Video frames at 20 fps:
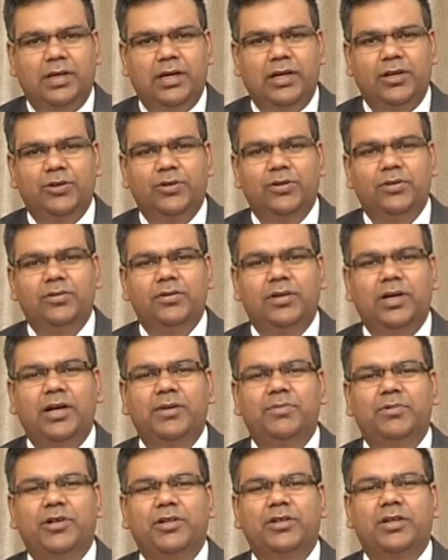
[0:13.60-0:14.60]
Hello,
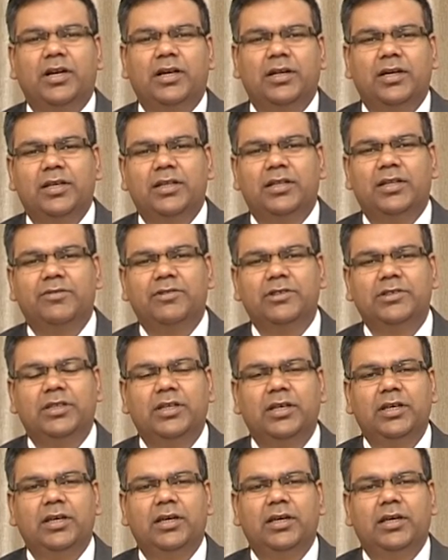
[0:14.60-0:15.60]
I'm Dr. Ankit
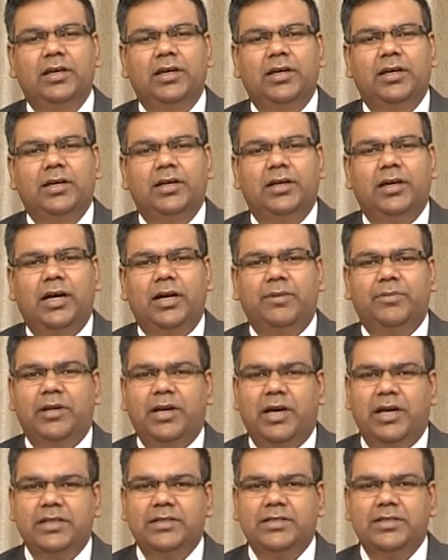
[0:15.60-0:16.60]
Avasthi. I'm
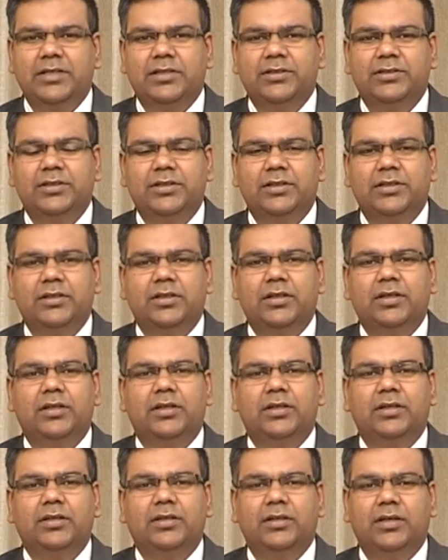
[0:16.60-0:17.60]
an eye surgeon,
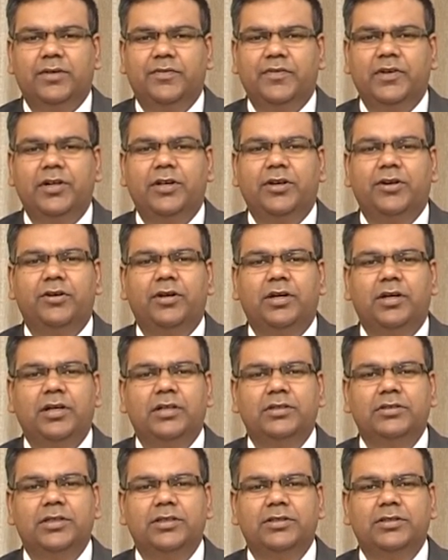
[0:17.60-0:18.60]
a vitreo
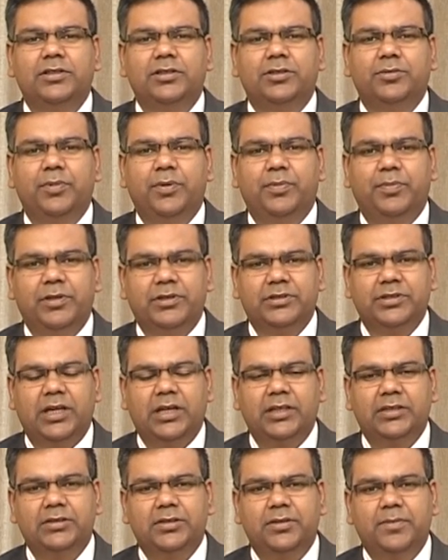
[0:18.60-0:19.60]
retina surgeon to be
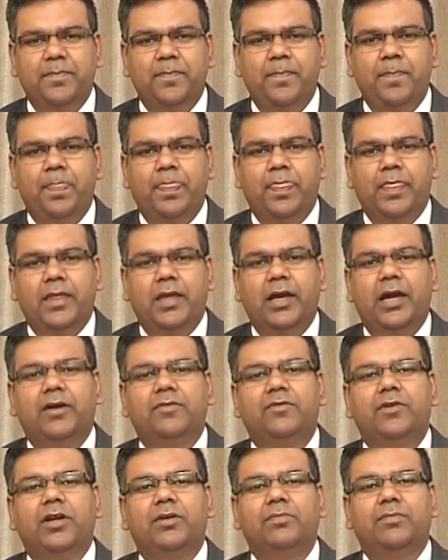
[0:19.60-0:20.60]
precise.
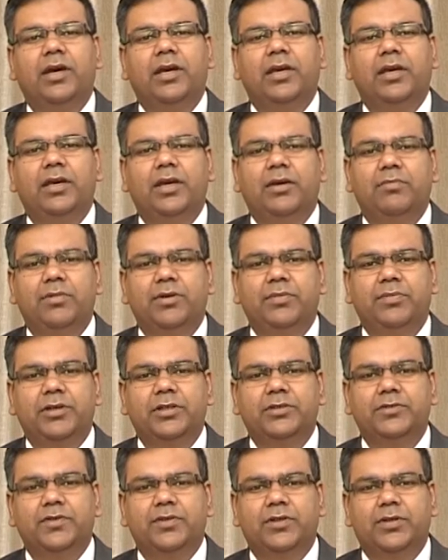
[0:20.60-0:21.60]
I've done my
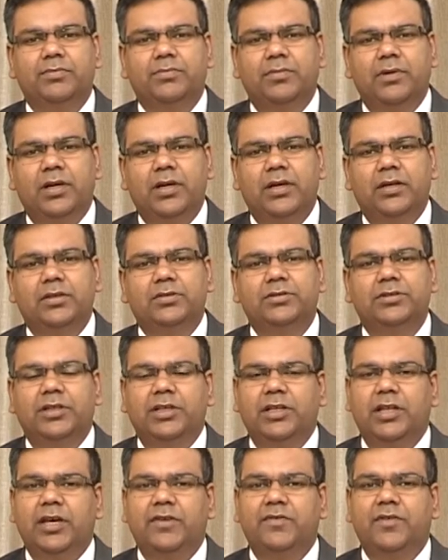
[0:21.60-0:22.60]
MBBS from
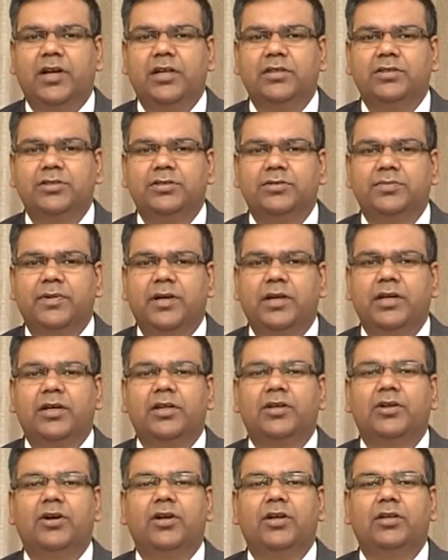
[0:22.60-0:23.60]
Sri Devrajur's
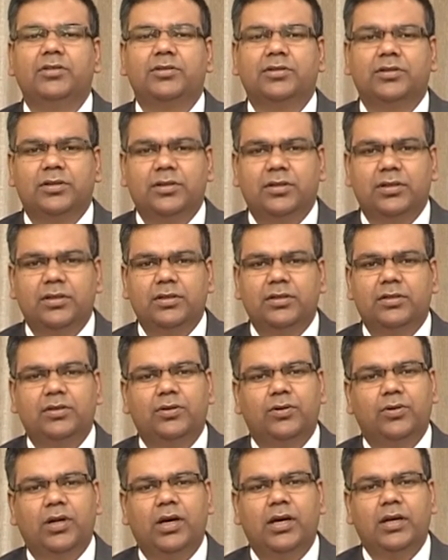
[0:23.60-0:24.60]
Medical College,
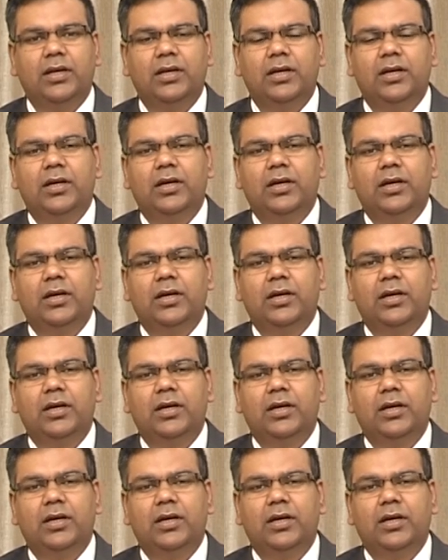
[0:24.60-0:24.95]
Kolar.